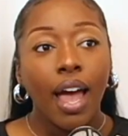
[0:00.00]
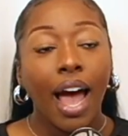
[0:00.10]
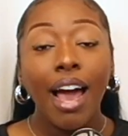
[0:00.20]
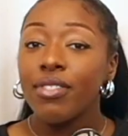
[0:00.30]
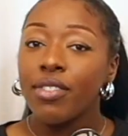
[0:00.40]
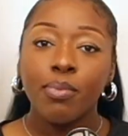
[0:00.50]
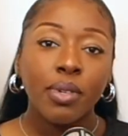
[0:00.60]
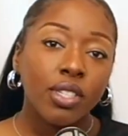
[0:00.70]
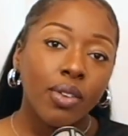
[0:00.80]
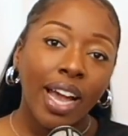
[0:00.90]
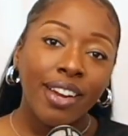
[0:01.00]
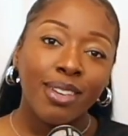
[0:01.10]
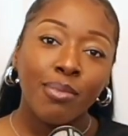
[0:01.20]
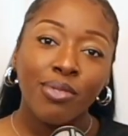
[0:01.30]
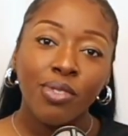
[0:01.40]
I've never been so angry
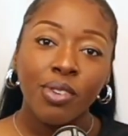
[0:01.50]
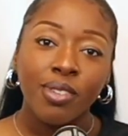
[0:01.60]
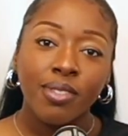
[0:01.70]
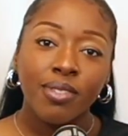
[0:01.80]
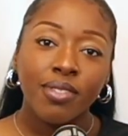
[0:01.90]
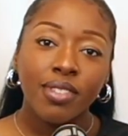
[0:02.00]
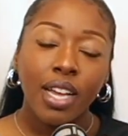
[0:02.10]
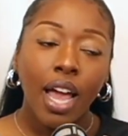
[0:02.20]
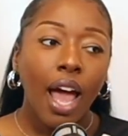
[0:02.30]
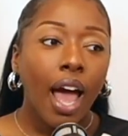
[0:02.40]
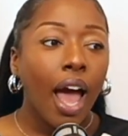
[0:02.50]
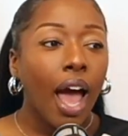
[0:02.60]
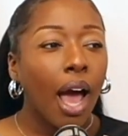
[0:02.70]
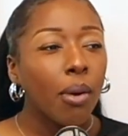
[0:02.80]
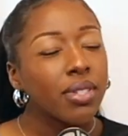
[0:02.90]
before.
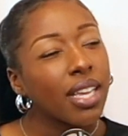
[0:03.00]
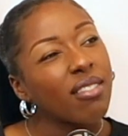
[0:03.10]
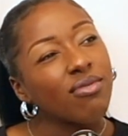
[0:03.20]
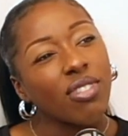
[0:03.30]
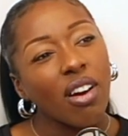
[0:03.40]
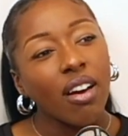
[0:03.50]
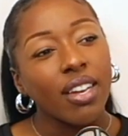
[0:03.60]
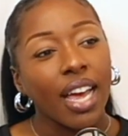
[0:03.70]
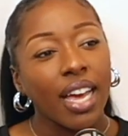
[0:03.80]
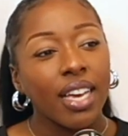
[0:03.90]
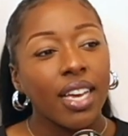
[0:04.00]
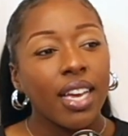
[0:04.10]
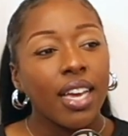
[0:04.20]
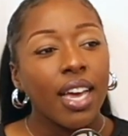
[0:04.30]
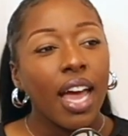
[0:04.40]
I was like, rah, like,
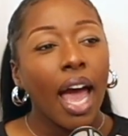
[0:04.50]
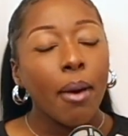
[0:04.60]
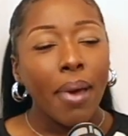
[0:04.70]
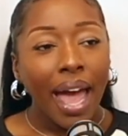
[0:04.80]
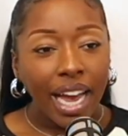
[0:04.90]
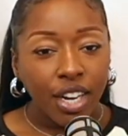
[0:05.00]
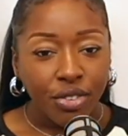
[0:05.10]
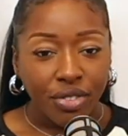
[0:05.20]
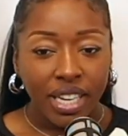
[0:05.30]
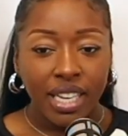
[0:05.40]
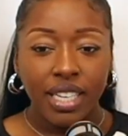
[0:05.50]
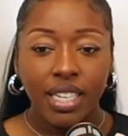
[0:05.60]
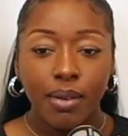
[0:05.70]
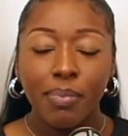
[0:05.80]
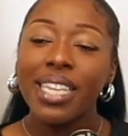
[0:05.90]
I'm angry.
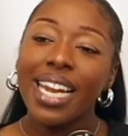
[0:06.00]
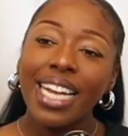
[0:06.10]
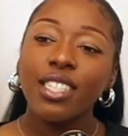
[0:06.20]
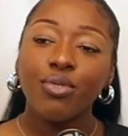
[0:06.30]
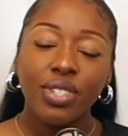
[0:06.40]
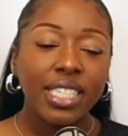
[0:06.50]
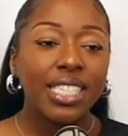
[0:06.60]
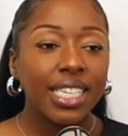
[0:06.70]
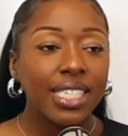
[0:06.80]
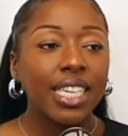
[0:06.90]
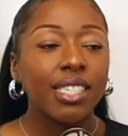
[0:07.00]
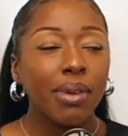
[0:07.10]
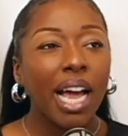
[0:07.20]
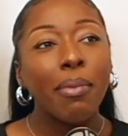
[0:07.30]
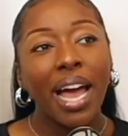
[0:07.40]
But then I had to reassess things. I'm
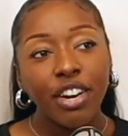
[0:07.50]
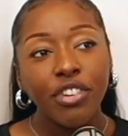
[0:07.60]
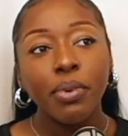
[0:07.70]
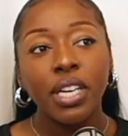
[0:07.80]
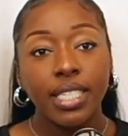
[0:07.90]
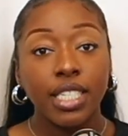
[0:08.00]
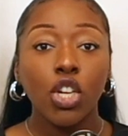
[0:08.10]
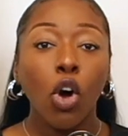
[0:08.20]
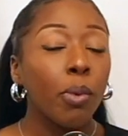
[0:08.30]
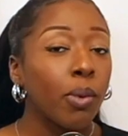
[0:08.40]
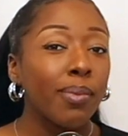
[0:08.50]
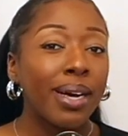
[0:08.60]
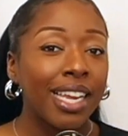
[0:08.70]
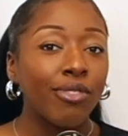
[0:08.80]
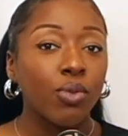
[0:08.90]
like, I'm angry because he told me what my
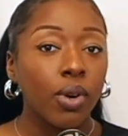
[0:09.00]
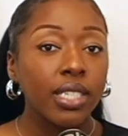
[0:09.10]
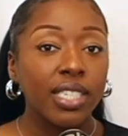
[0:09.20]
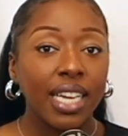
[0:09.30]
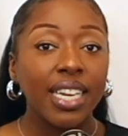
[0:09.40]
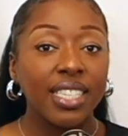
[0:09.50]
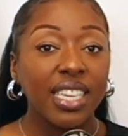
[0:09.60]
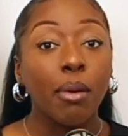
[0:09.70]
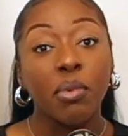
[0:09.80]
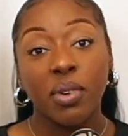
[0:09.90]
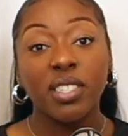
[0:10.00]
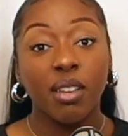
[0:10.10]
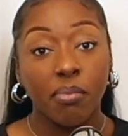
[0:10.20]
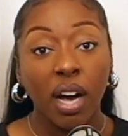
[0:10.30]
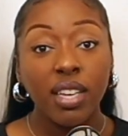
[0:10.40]
level was. And at that time, it was
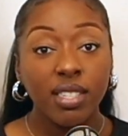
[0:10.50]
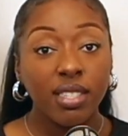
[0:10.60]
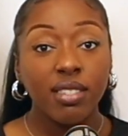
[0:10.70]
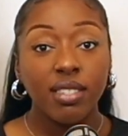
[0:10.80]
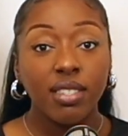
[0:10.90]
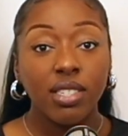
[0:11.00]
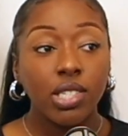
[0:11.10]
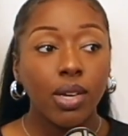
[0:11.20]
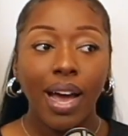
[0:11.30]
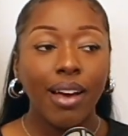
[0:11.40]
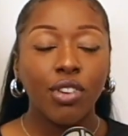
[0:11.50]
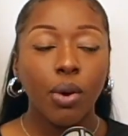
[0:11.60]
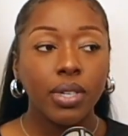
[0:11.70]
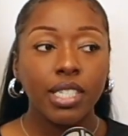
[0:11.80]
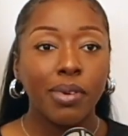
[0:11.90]
the bus. So I have no
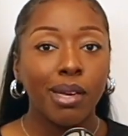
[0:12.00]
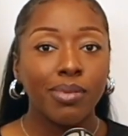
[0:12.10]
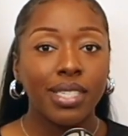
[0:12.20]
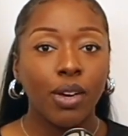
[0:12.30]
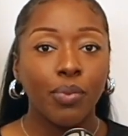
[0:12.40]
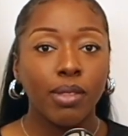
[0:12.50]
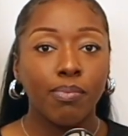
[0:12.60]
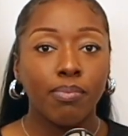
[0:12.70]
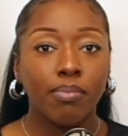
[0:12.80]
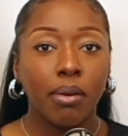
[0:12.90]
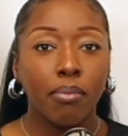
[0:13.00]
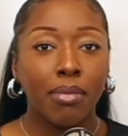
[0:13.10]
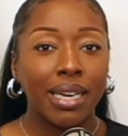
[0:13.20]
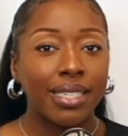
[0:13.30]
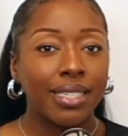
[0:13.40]
one to be upset with but
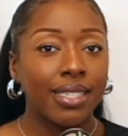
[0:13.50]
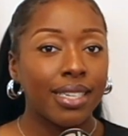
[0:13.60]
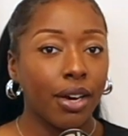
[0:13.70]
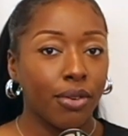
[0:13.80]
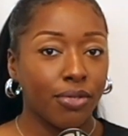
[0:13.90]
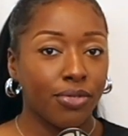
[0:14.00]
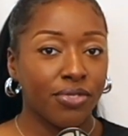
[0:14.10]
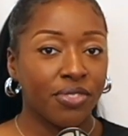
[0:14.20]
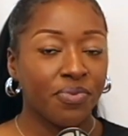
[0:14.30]
myself.